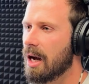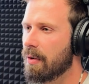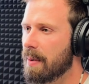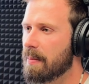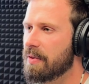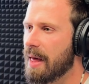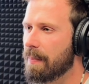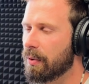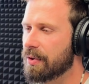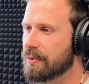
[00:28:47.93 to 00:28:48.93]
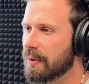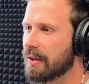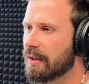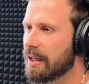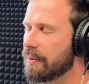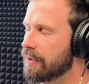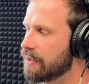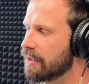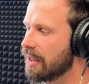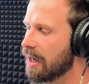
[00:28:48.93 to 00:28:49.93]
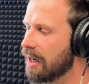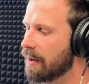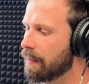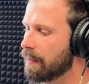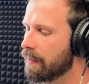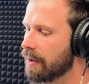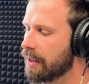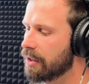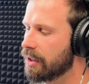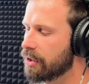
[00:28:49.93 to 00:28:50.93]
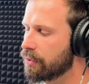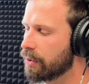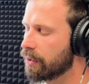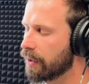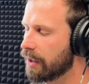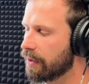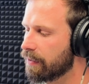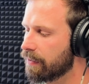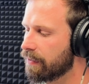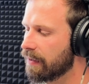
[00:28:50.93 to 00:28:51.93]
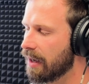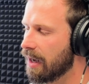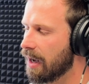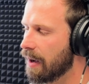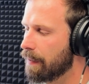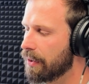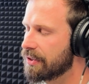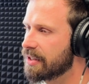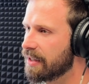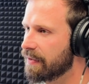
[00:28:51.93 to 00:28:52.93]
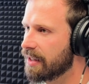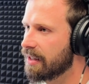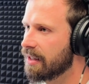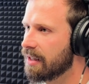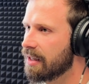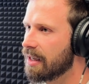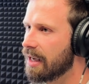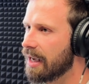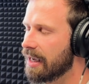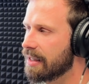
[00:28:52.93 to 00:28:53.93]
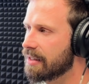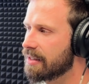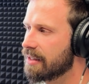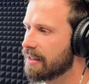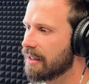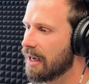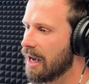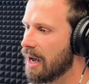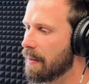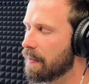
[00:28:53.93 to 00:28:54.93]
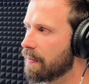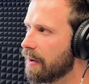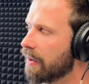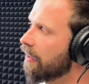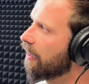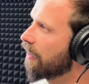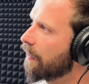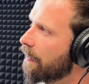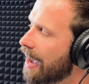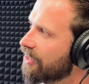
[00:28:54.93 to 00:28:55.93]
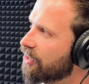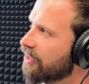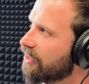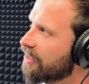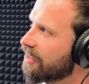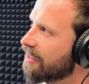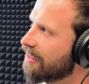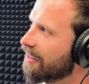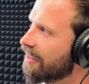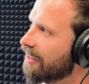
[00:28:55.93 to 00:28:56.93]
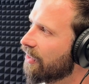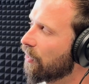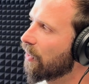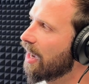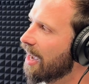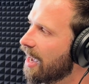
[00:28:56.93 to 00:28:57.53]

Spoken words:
I remember in that book as well, he was he drew a grid of positivity and imagined or